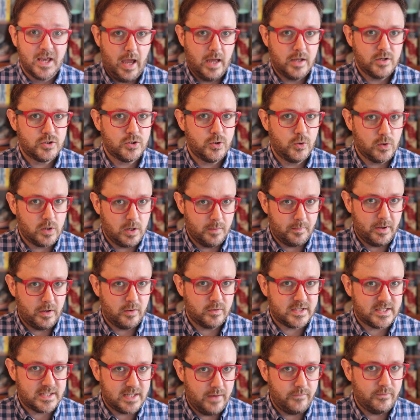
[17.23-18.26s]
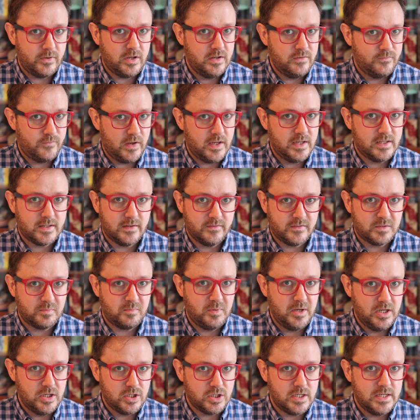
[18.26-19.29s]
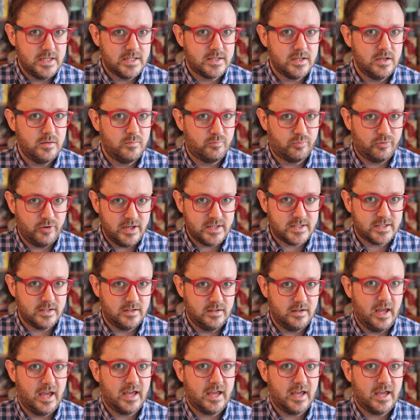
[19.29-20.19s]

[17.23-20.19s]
and talk about 7 invasive species that Britain,